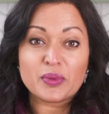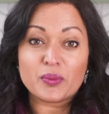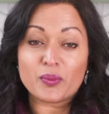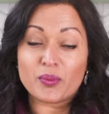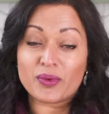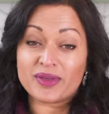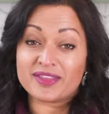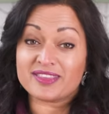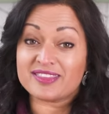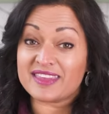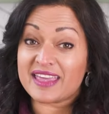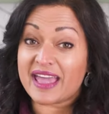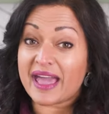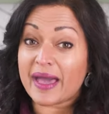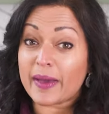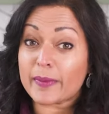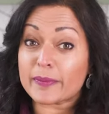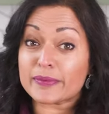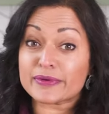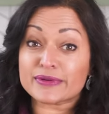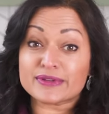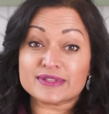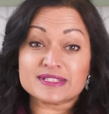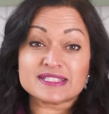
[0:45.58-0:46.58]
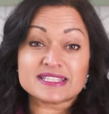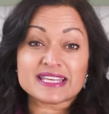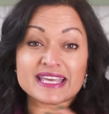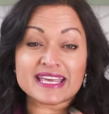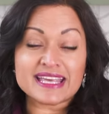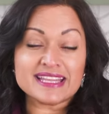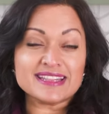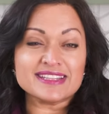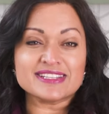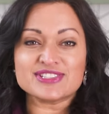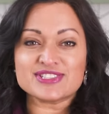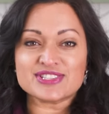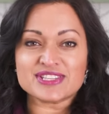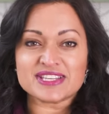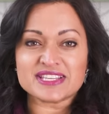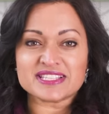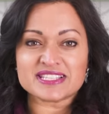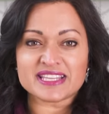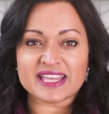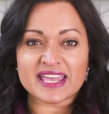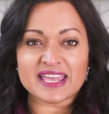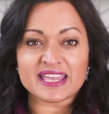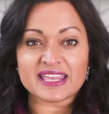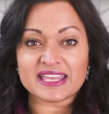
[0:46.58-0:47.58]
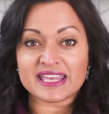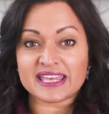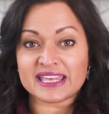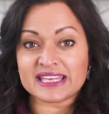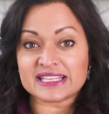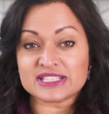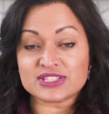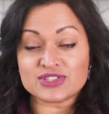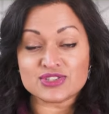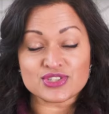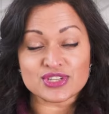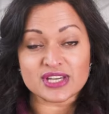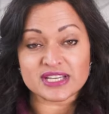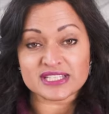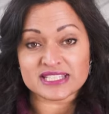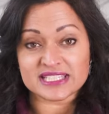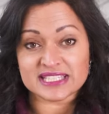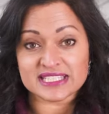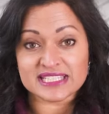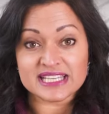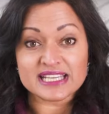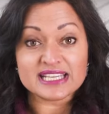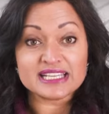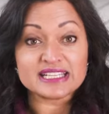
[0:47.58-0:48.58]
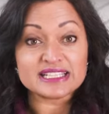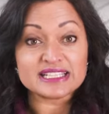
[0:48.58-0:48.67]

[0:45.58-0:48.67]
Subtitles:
with the apples in the cheesecake is just